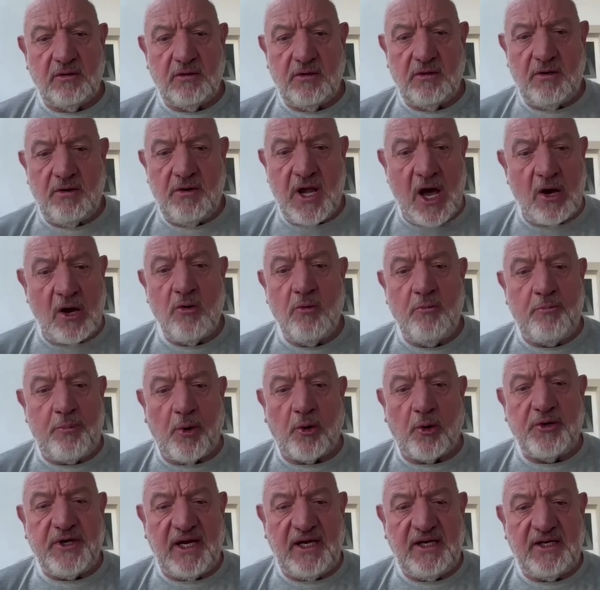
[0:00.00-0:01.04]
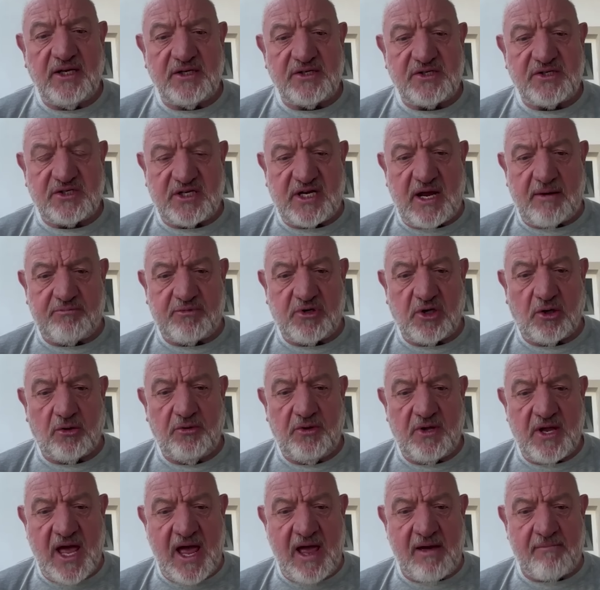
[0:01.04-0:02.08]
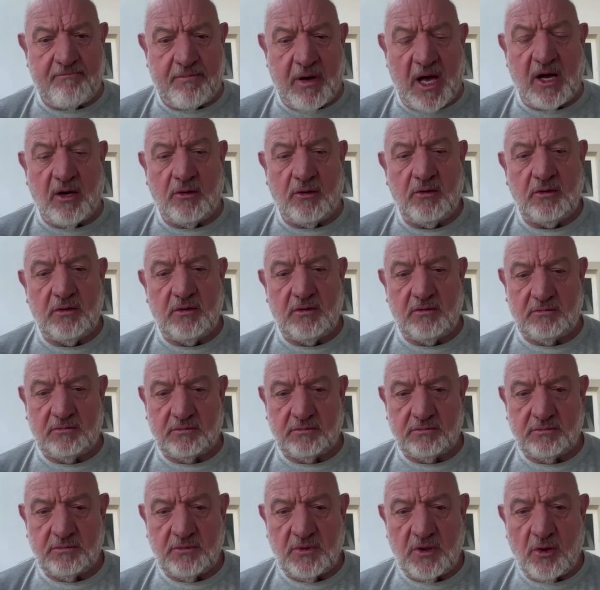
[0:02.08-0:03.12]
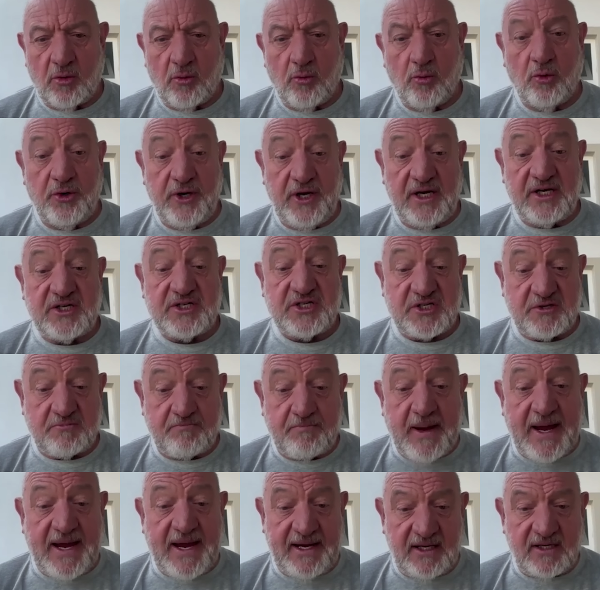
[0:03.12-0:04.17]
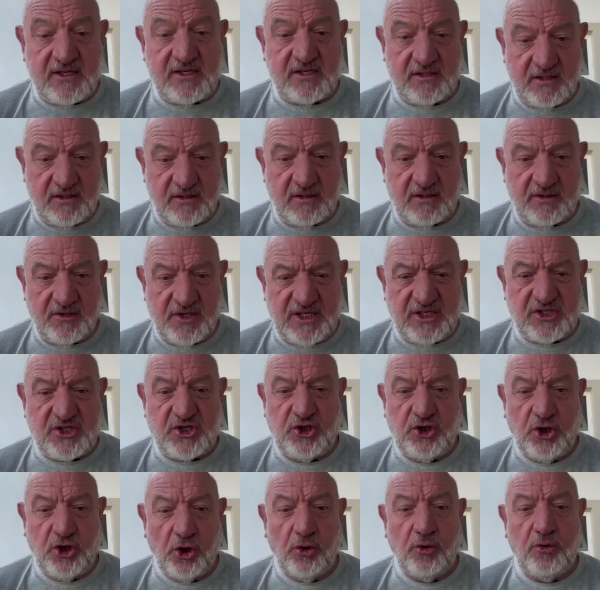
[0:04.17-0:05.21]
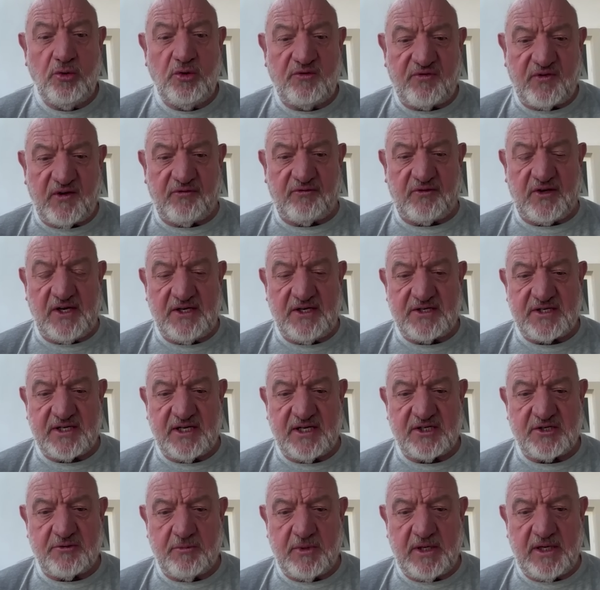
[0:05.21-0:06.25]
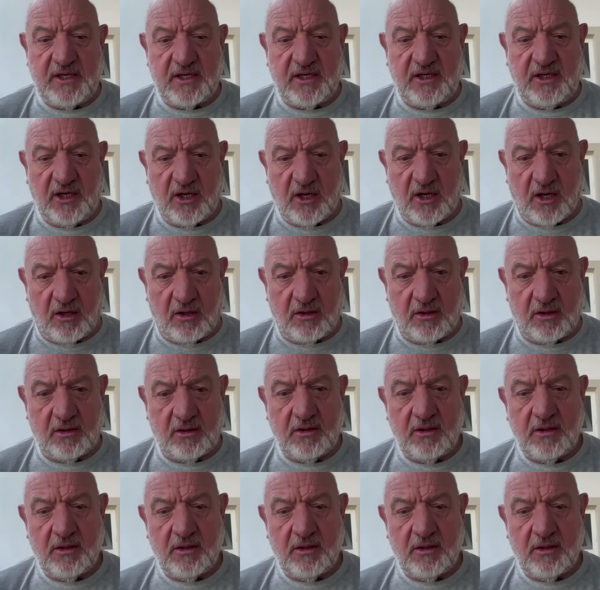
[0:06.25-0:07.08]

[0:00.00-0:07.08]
nobody that stepped on that boat would expect this huge 56-meter yacht